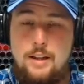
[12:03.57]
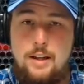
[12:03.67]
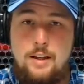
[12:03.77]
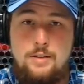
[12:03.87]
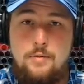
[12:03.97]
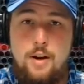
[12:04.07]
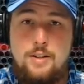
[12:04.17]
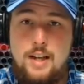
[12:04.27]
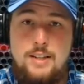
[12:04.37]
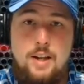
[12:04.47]
As far
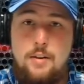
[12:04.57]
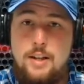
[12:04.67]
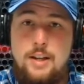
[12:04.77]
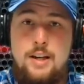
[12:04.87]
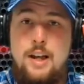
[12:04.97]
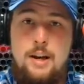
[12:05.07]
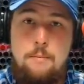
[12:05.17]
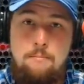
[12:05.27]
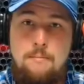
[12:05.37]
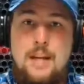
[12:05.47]
as I can tell, they did an
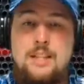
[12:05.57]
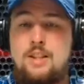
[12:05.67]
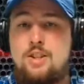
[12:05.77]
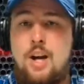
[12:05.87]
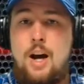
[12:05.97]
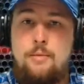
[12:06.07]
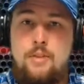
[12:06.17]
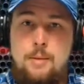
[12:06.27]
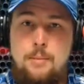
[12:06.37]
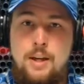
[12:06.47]
amazing job of
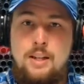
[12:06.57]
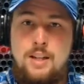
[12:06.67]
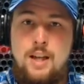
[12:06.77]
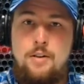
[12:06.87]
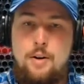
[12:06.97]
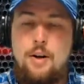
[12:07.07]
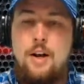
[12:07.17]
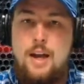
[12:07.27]
keeping it together